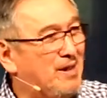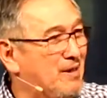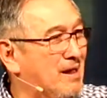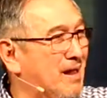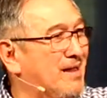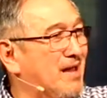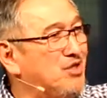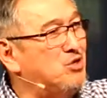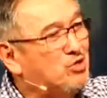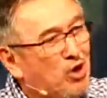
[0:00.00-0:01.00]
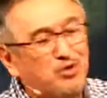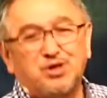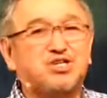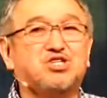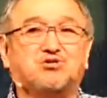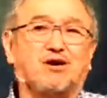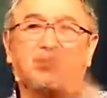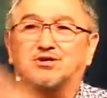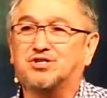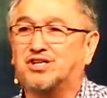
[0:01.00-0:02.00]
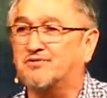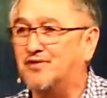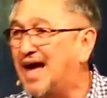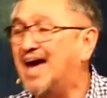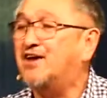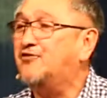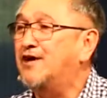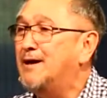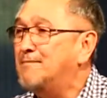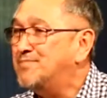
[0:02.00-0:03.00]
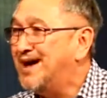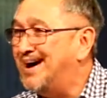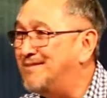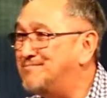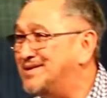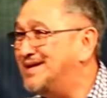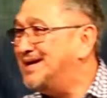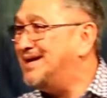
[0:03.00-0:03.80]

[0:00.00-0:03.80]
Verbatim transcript: and, and you go through the struggles of life, um,